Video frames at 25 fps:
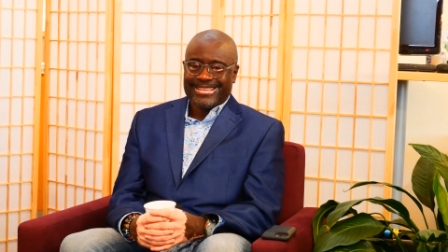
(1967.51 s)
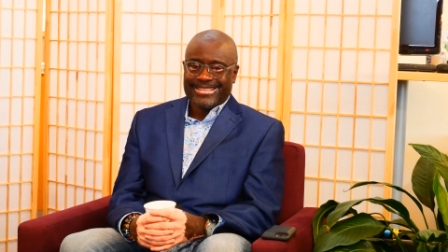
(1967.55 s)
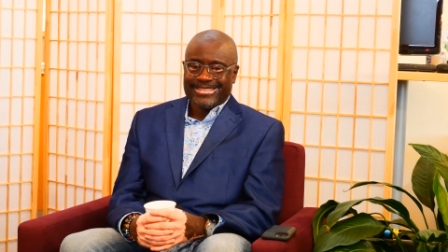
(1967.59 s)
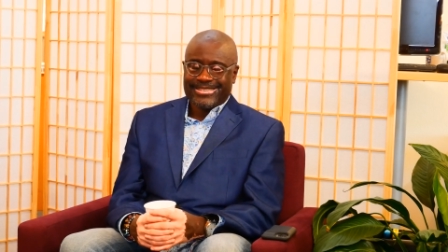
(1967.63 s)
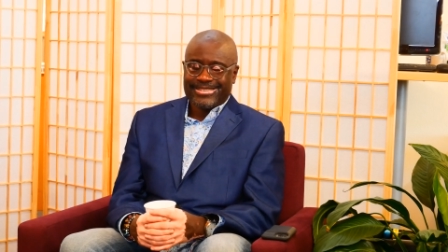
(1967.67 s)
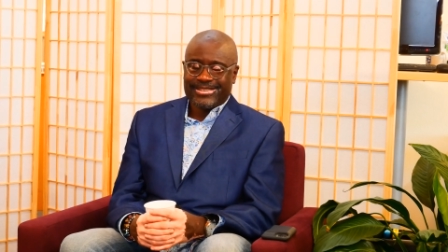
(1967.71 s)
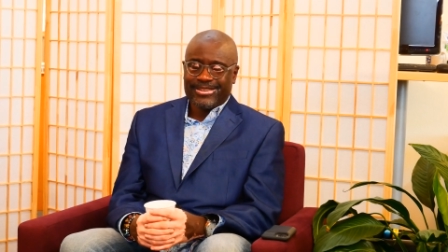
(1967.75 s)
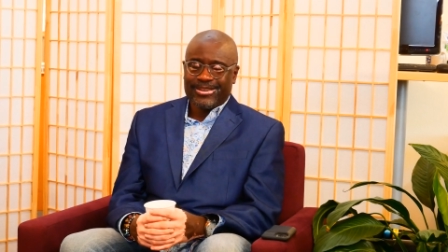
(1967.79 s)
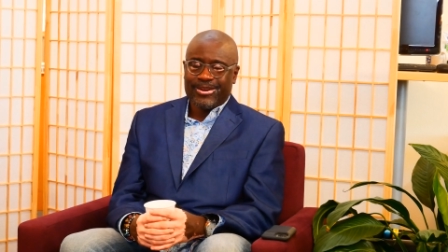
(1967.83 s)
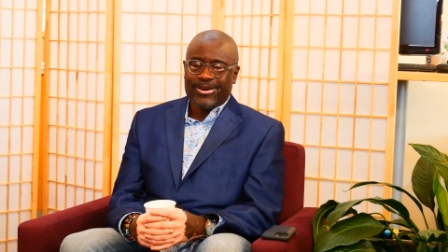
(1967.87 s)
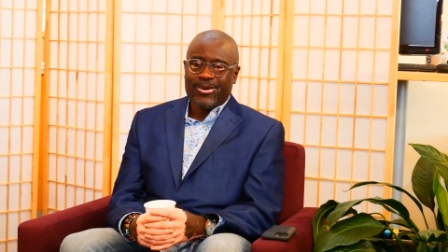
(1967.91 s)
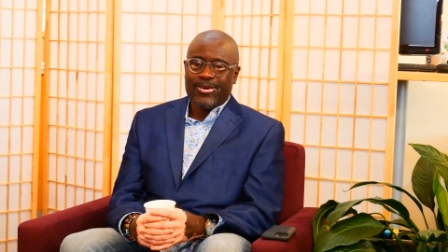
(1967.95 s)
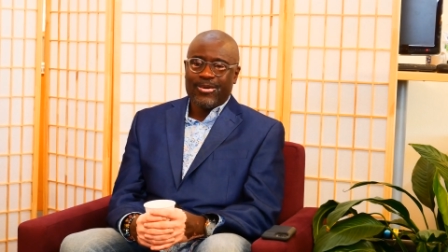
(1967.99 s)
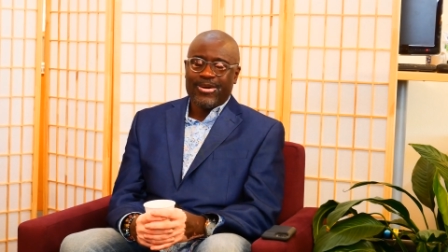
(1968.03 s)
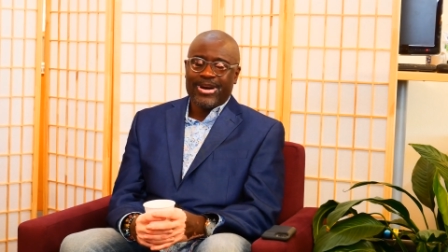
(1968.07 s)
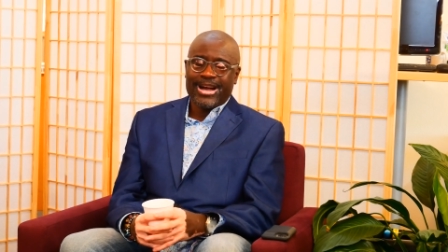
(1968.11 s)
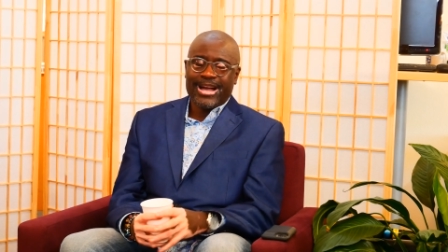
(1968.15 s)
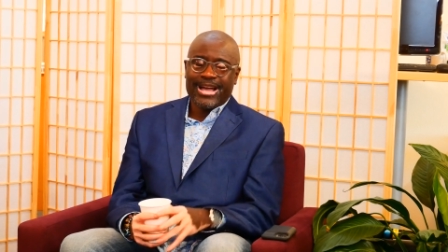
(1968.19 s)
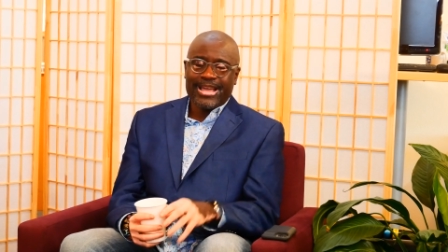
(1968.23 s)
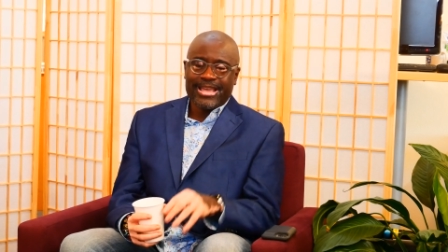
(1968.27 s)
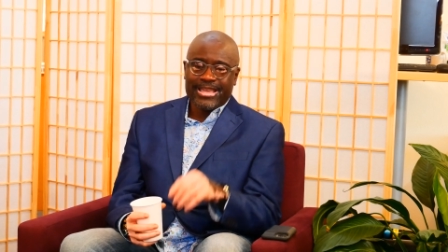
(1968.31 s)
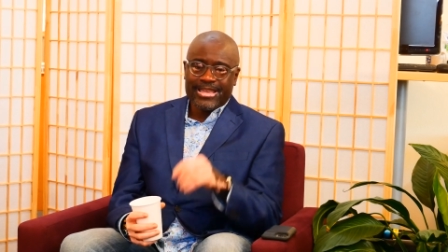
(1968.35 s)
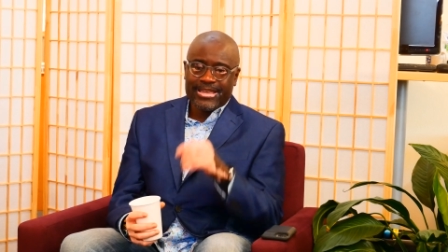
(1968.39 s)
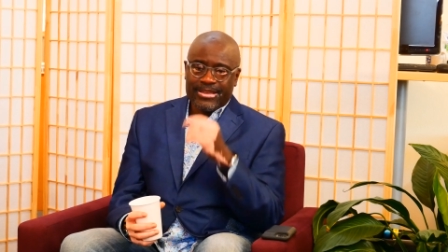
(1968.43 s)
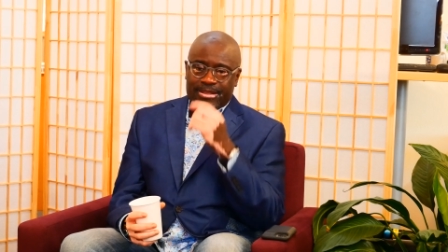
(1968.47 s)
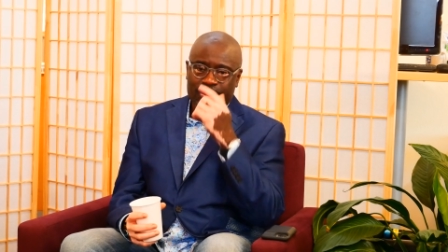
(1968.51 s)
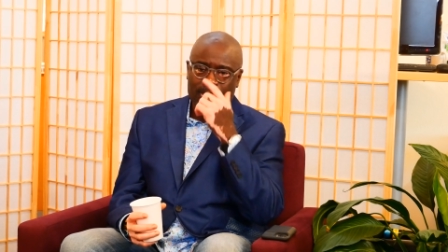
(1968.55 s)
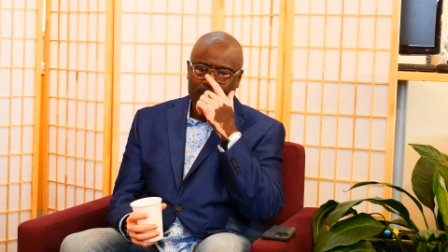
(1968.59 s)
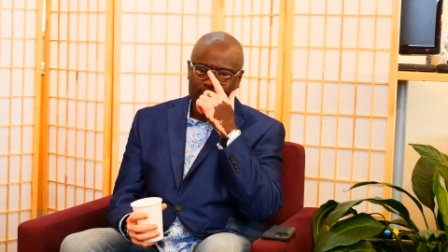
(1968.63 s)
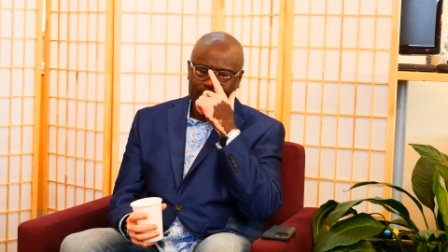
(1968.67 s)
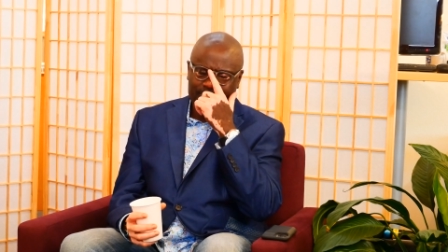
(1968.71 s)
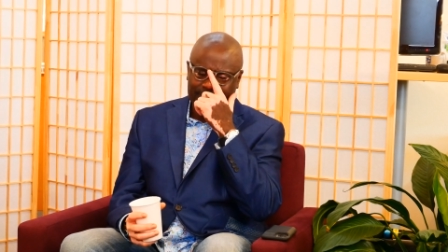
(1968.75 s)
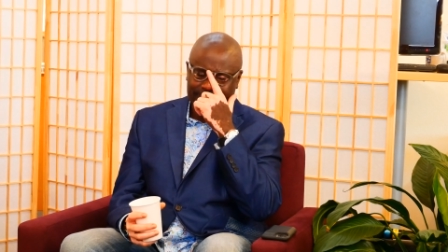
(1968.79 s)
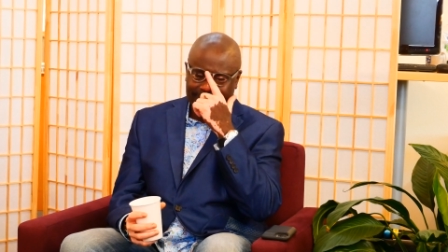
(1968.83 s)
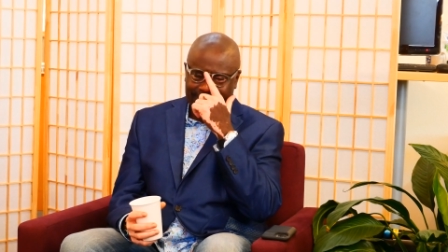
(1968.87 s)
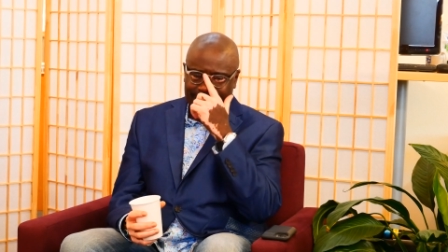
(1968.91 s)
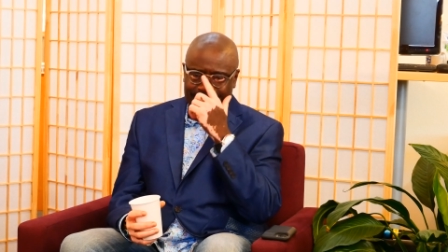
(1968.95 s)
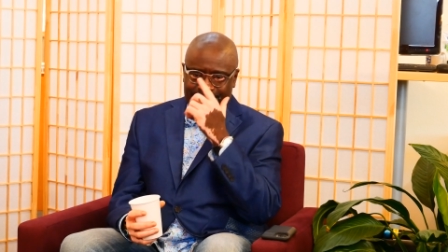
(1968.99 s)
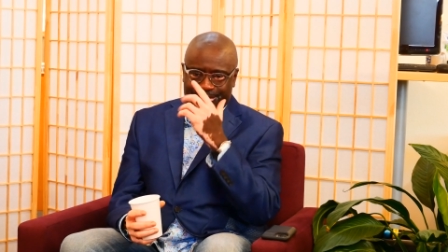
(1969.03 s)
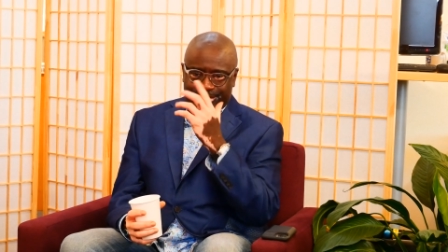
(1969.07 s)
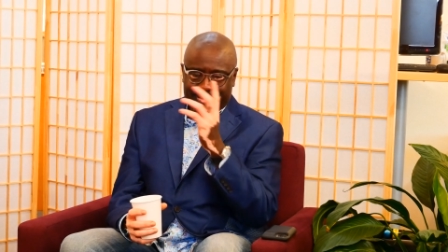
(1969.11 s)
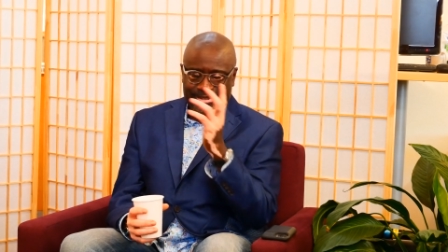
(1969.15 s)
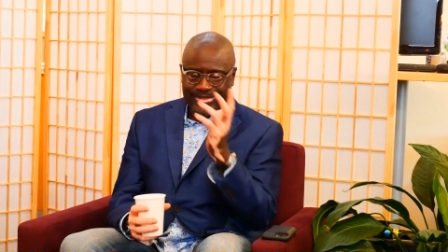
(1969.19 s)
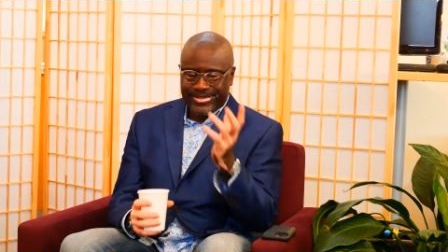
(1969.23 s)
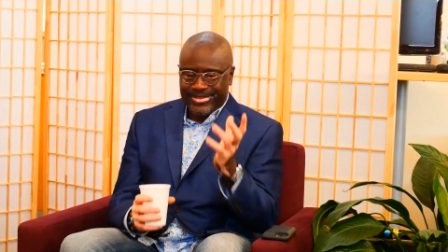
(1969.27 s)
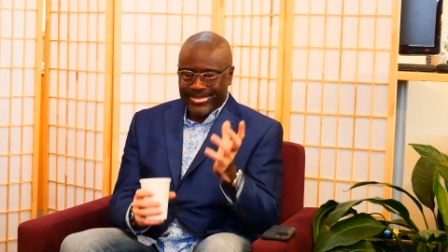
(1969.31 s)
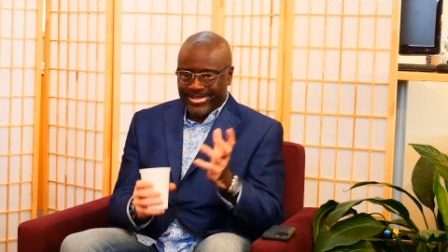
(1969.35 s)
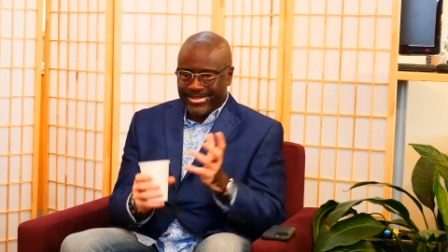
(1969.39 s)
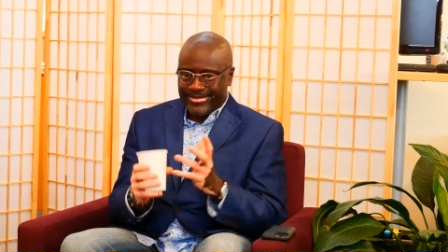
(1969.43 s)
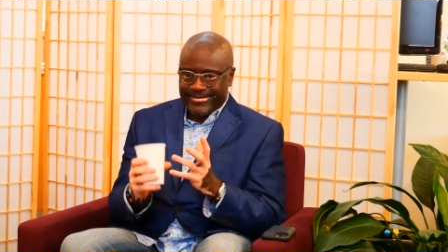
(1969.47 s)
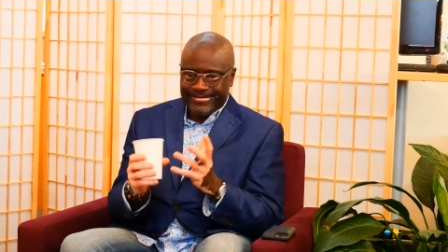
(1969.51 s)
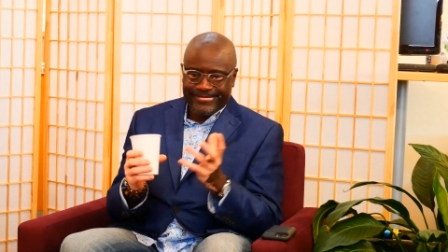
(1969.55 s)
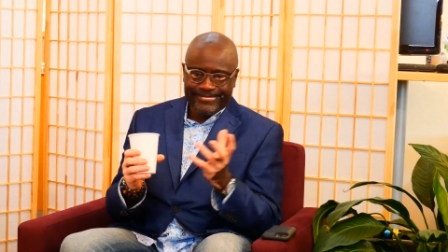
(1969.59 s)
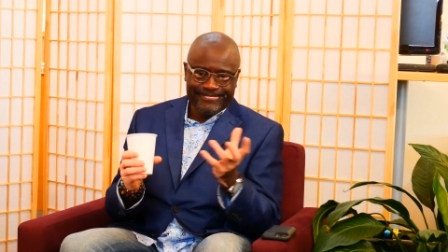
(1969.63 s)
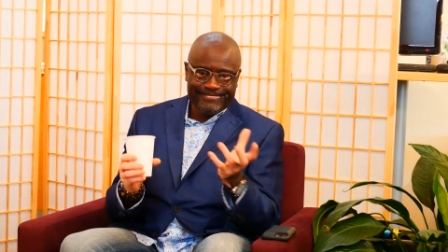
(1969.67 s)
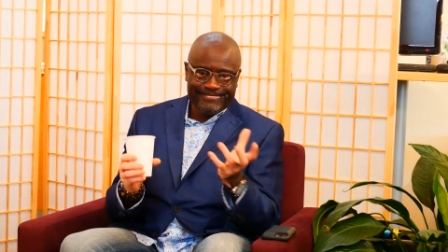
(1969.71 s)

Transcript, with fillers: So I, you know, genre is a